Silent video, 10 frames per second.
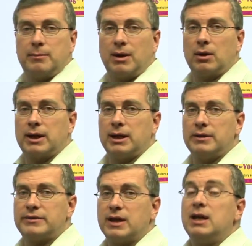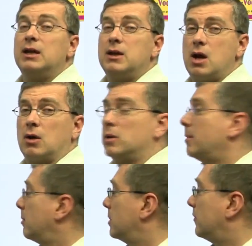Americans? No,
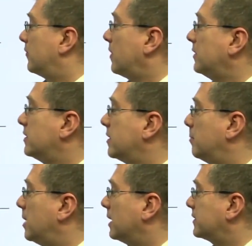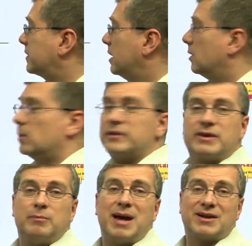remember the front of the bus was
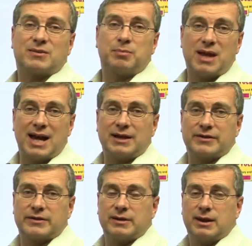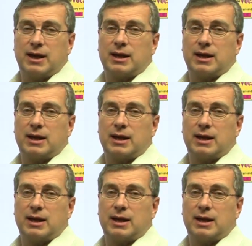the best place.